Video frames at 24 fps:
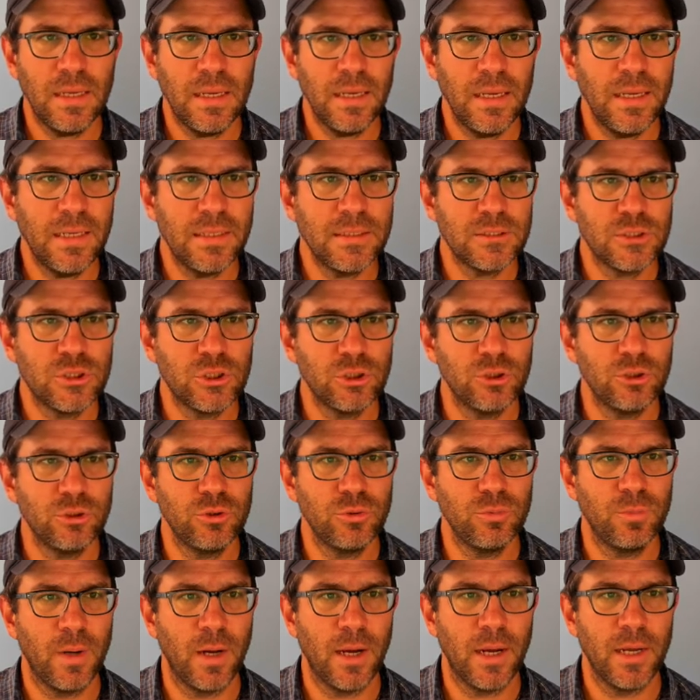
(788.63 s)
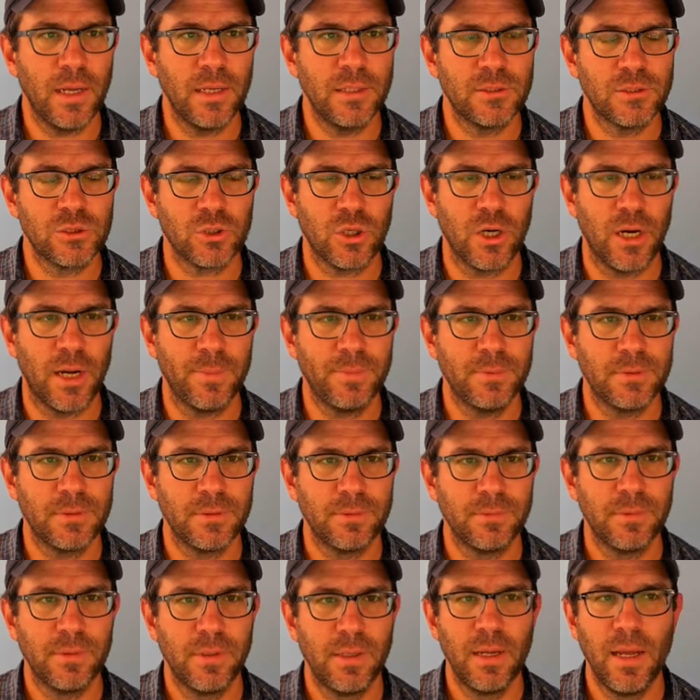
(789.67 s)
into my script.
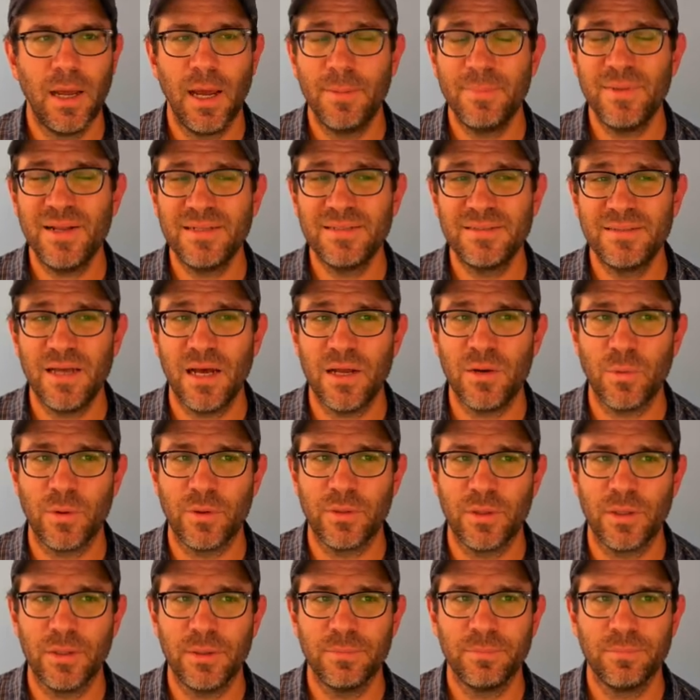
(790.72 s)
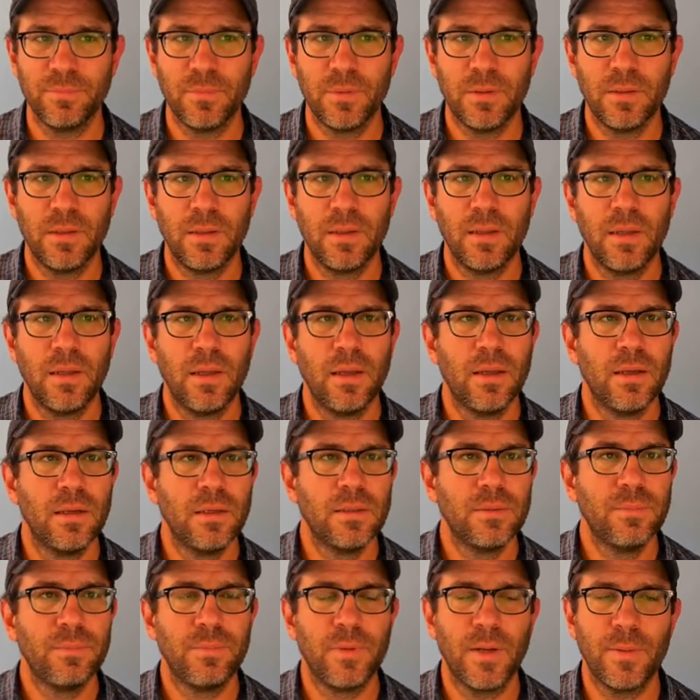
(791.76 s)
I'm not done with it,
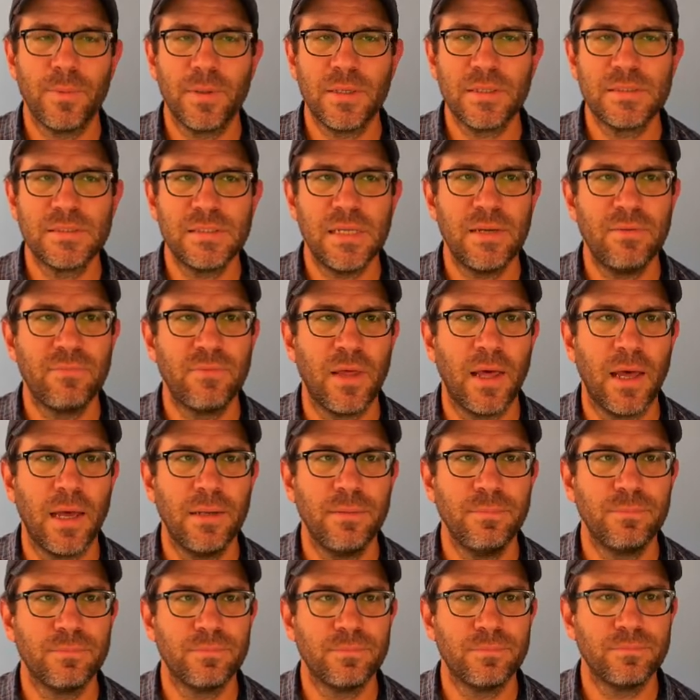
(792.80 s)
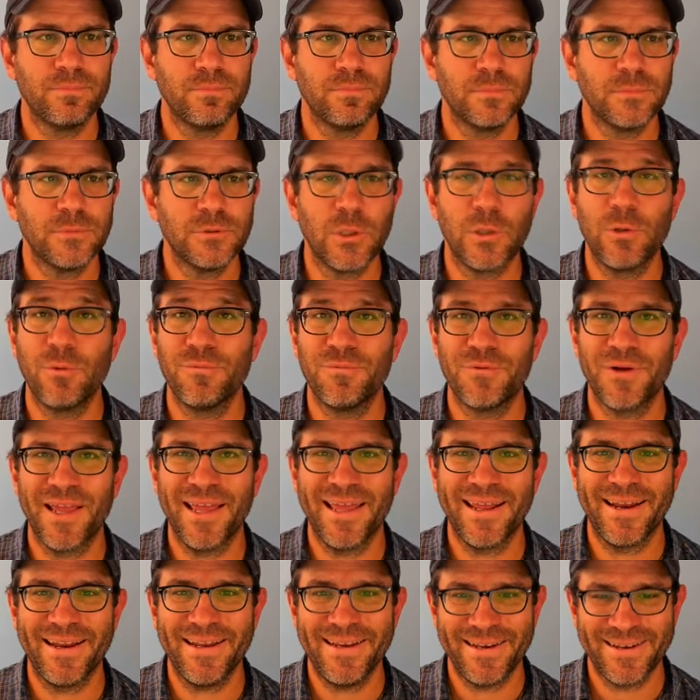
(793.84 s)
but I'm going to save that so I don't
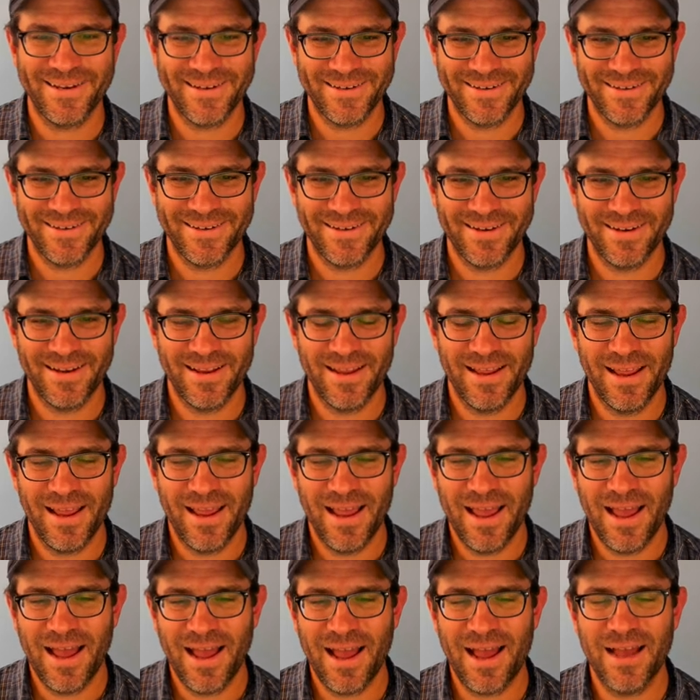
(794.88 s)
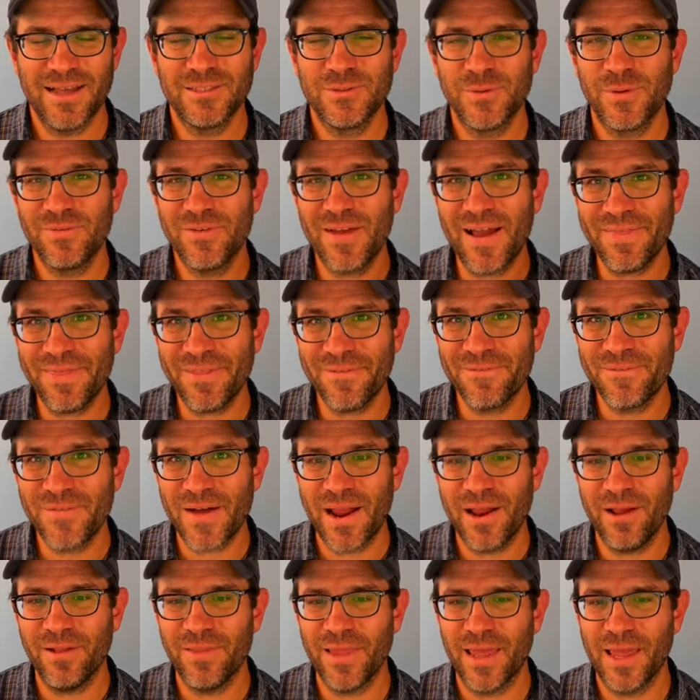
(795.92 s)
forget it. Uh, so we've got the
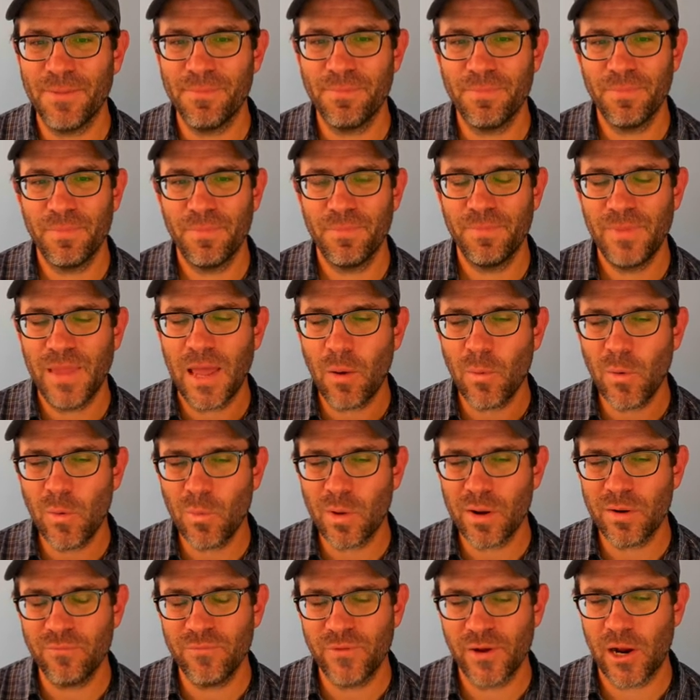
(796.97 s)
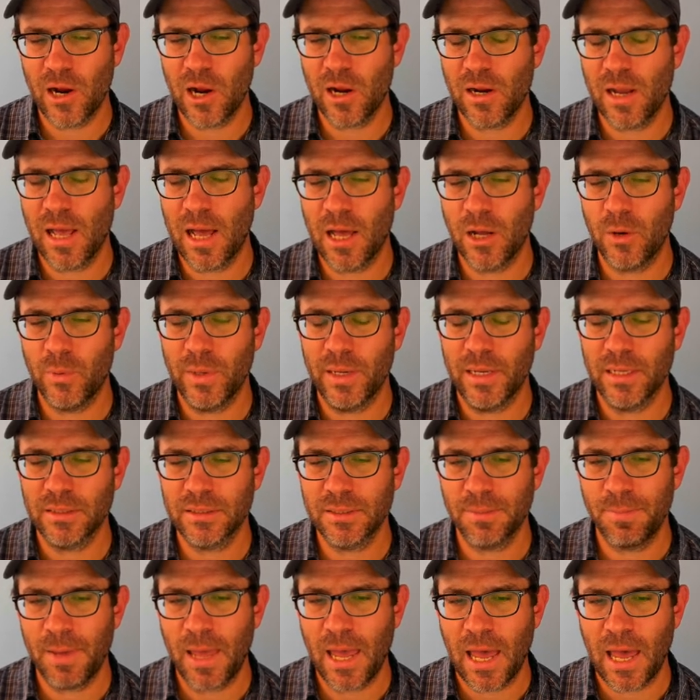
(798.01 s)
file name. Now we want to figure out how do we get the
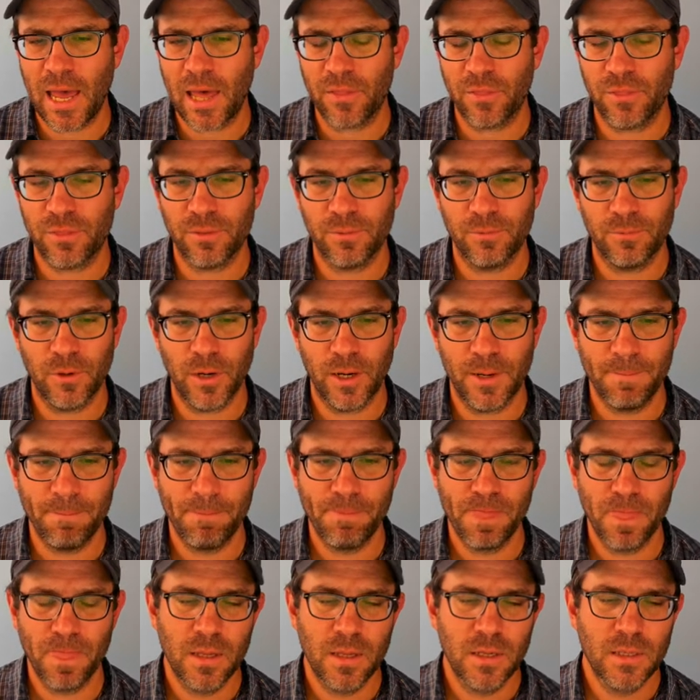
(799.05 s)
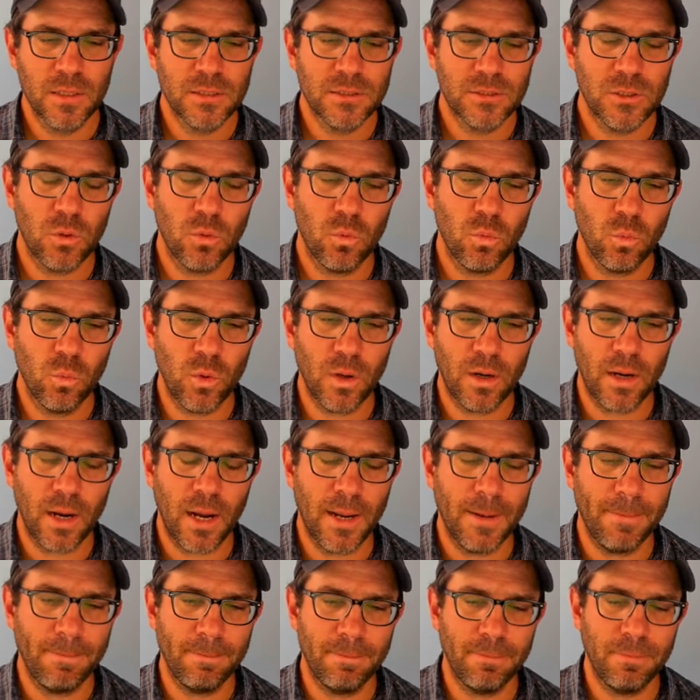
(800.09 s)
path, right? So what
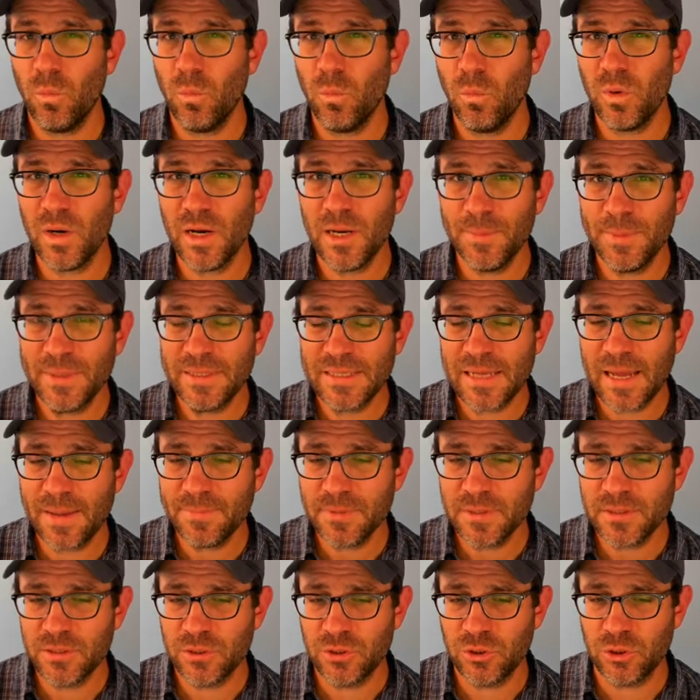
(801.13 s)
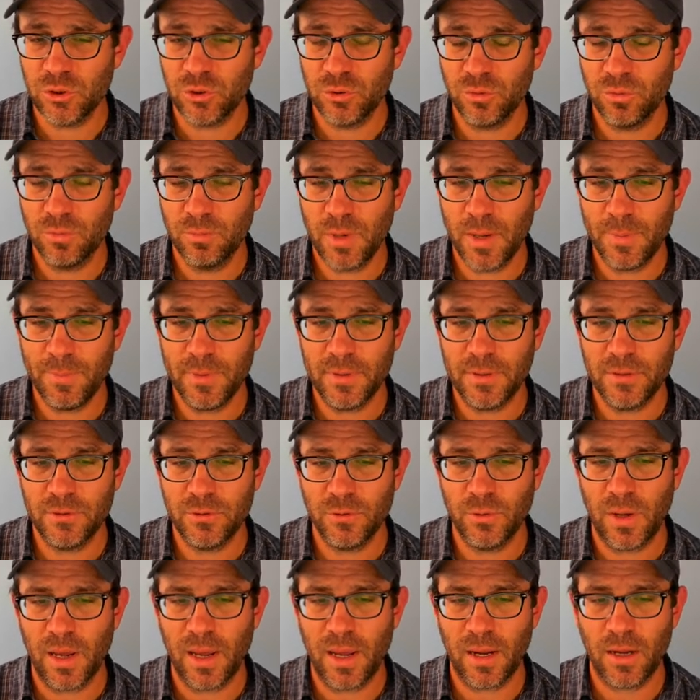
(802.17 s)
I'm what I'd be tempted to do might be to
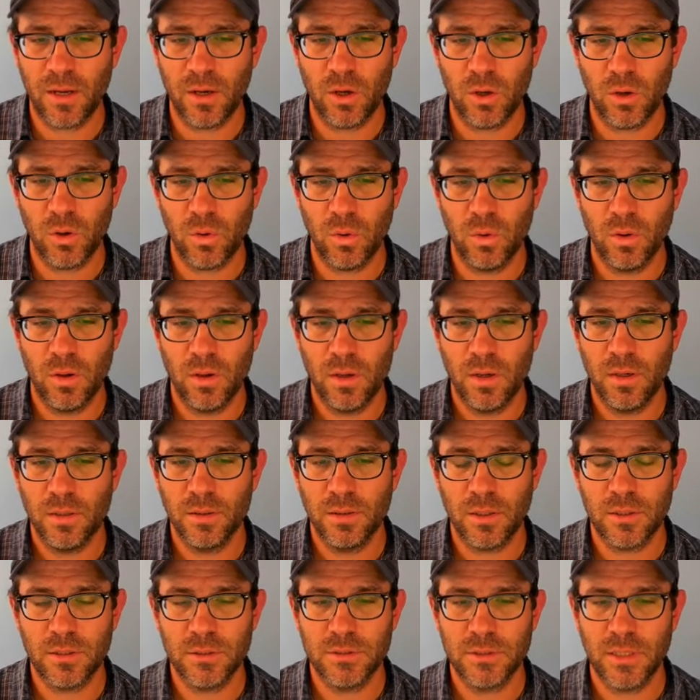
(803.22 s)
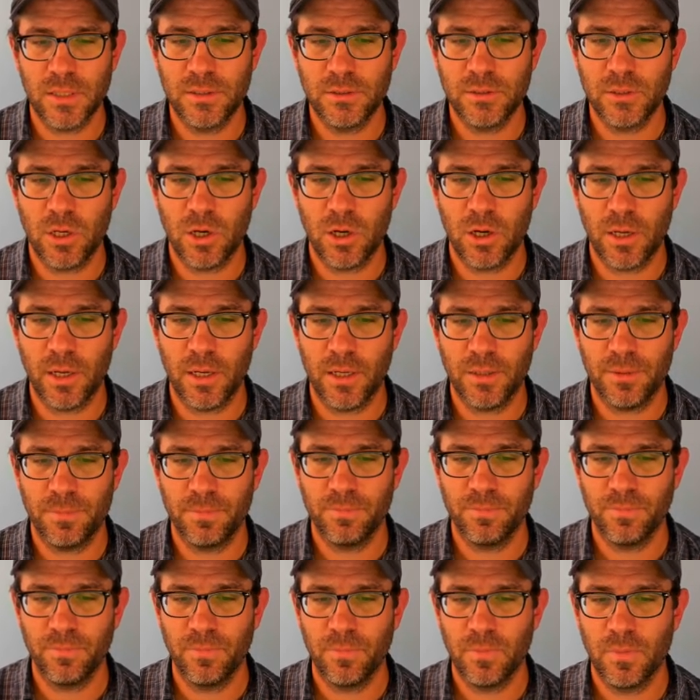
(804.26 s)
do echo dollar sign target
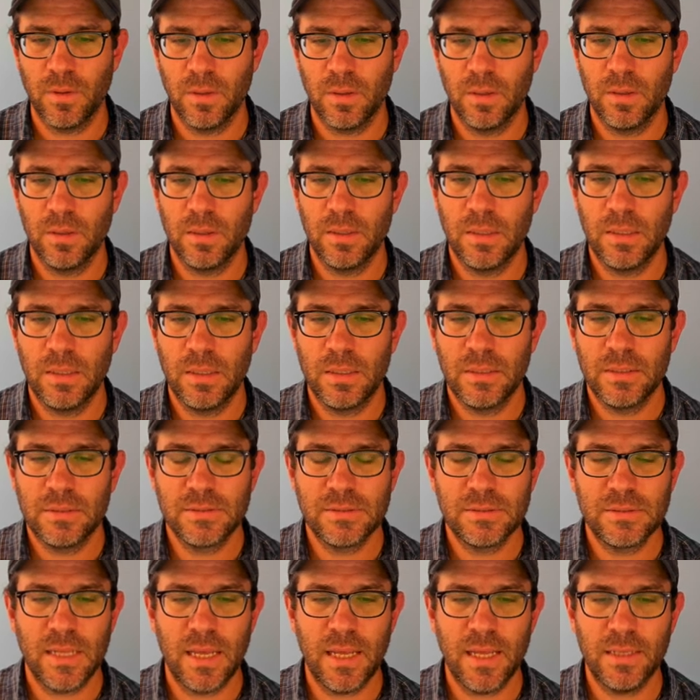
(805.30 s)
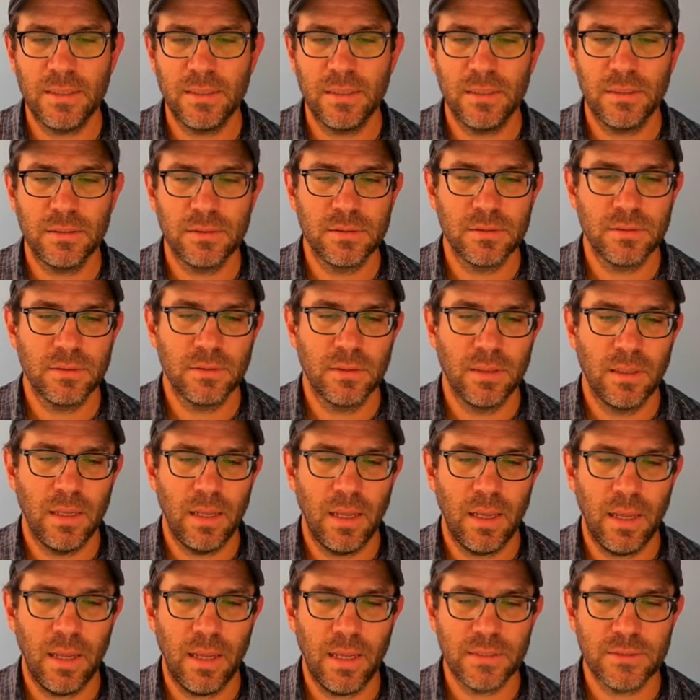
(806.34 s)
sed
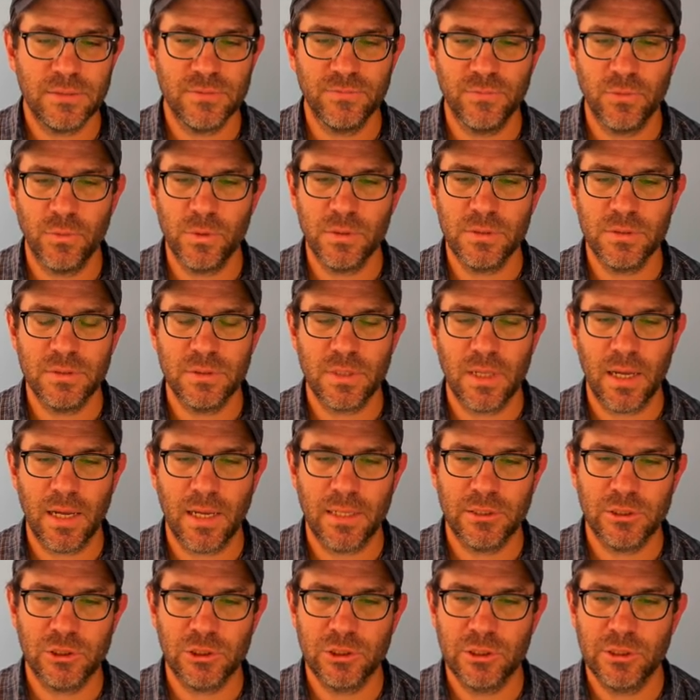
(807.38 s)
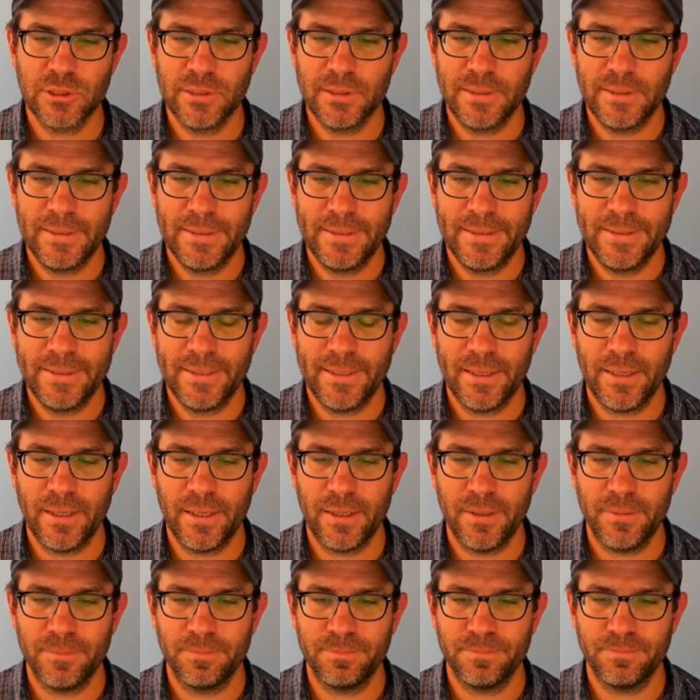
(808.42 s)
s forward slash
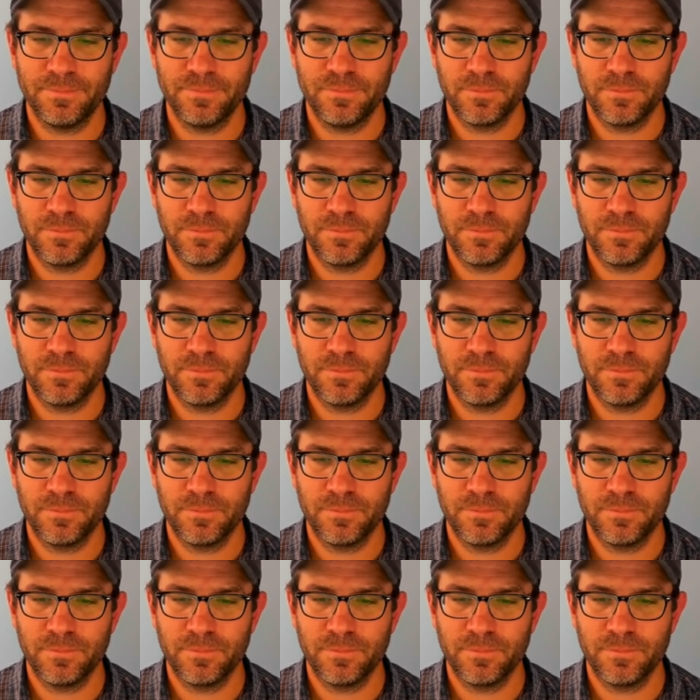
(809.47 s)
um,